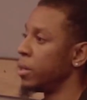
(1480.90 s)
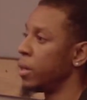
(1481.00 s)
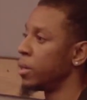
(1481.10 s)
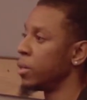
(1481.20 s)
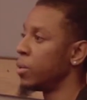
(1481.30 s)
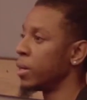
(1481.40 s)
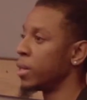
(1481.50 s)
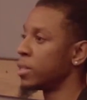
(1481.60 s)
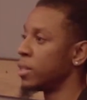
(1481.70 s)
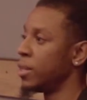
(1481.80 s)
I don't know, I
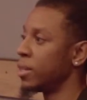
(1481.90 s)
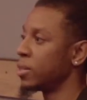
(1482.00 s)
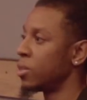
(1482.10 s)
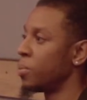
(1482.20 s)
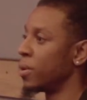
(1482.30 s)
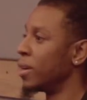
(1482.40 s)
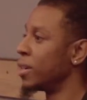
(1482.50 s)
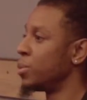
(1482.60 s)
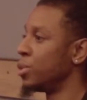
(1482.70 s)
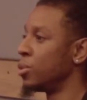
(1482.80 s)
guess the next topic, I
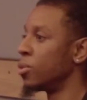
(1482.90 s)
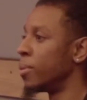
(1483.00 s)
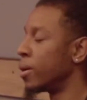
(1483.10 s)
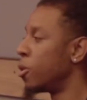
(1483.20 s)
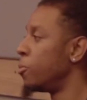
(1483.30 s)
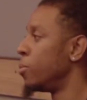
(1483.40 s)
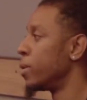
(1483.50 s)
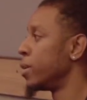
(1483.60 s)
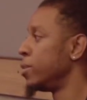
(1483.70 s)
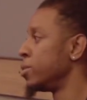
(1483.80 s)
guess we should talk about coping
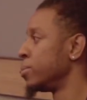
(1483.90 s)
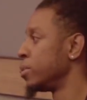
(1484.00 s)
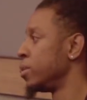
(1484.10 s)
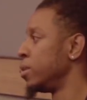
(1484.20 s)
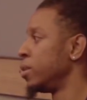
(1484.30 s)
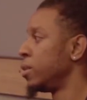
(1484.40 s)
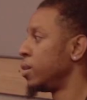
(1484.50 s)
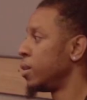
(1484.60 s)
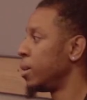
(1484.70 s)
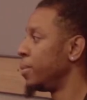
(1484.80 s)
mechanisms.
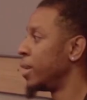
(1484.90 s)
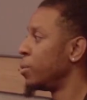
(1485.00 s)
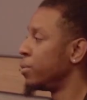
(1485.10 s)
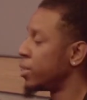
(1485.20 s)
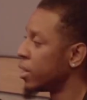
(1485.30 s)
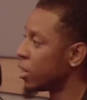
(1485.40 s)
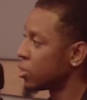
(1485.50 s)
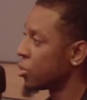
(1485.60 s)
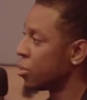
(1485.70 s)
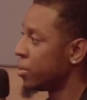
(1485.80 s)
I mean, now we've shared our
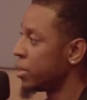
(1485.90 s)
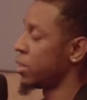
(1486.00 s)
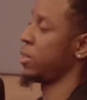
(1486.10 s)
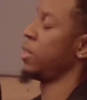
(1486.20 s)
stories.